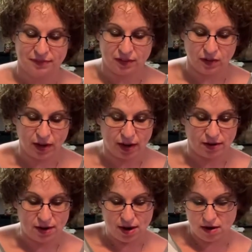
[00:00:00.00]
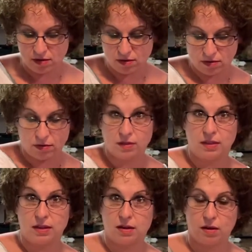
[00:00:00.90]
Okay, now
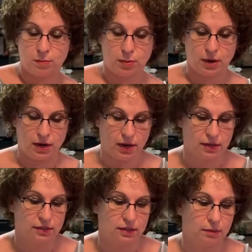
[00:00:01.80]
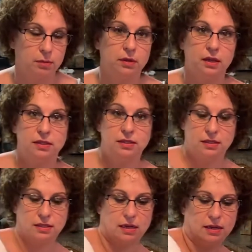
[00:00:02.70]
that our bread has doubled in
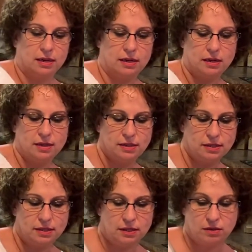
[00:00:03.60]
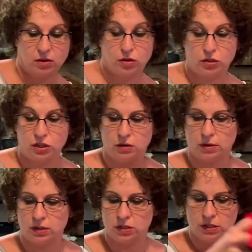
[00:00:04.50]
size, or dough
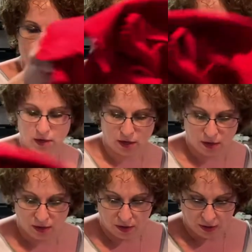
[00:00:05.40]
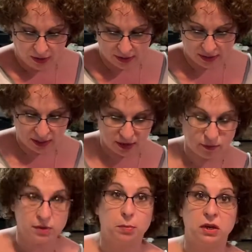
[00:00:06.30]
I should say, it's time
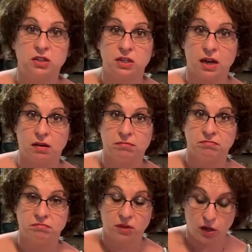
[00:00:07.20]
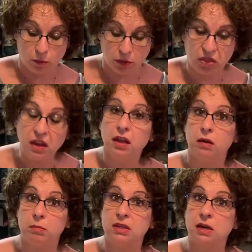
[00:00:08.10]
to punch it down. You would think
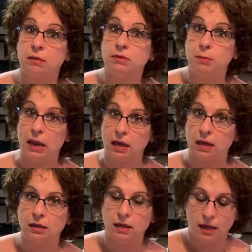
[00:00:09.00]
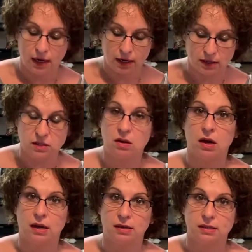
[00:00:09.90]
it'd be time to bake it. It is
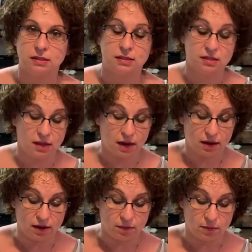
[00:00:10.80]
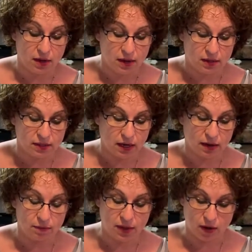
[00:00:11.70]
not. This is the
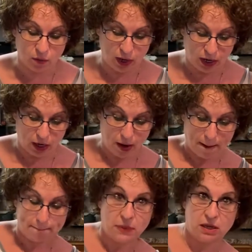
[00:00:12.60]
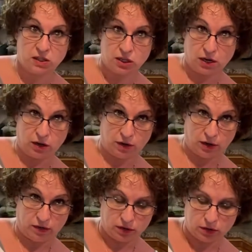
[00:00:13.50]
time that we punch it down. Are you
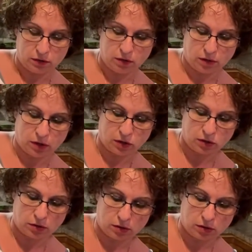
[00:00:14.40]
ready for this? Watch this.